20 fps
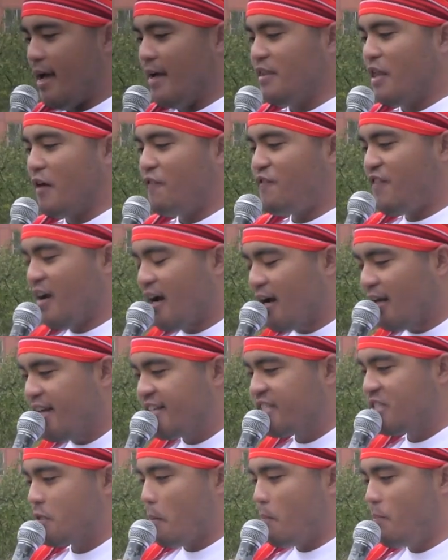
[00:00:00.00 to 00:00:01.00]
in the
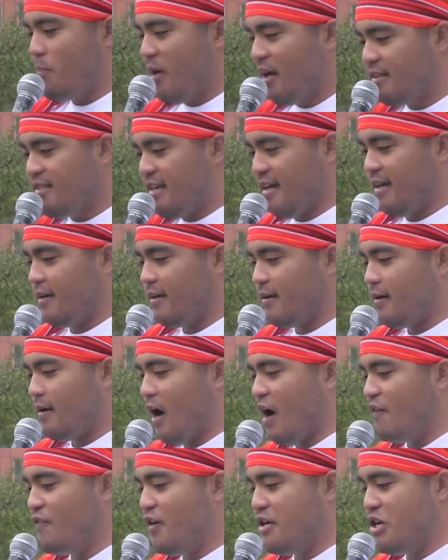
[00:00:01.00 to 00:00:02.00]
fearless building
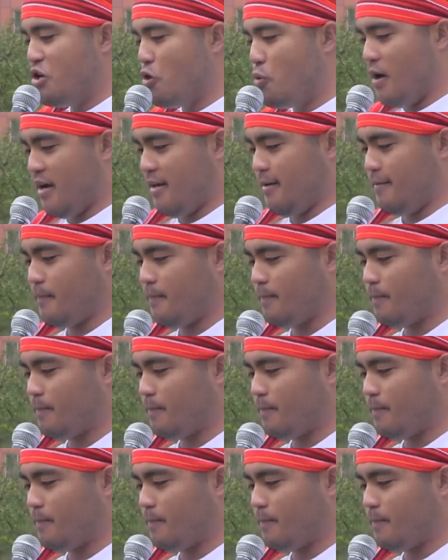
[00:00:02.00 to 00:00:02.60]
of a new one.